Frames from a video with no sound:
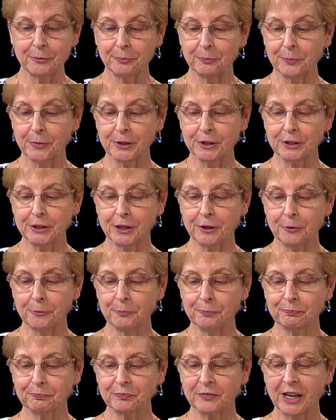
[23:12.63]
But, you know,
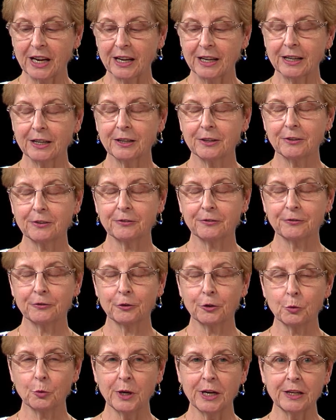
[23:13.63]
for
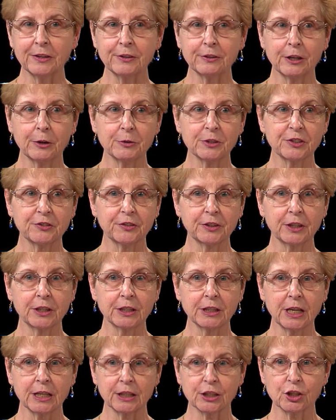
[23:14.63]
a while there, I was feeling
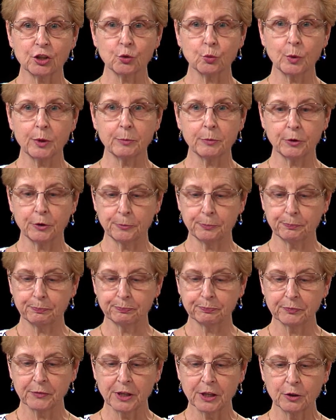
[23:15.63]
like a swimmer
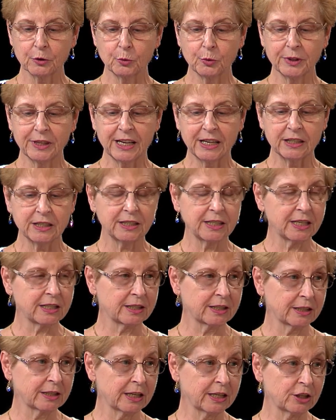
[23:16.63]
without a
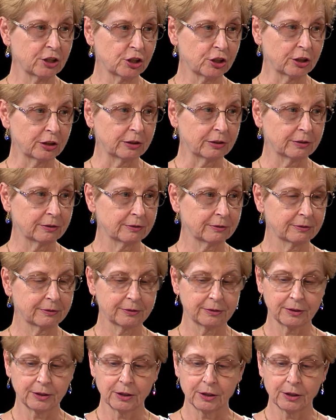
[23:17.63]
destination. Okay.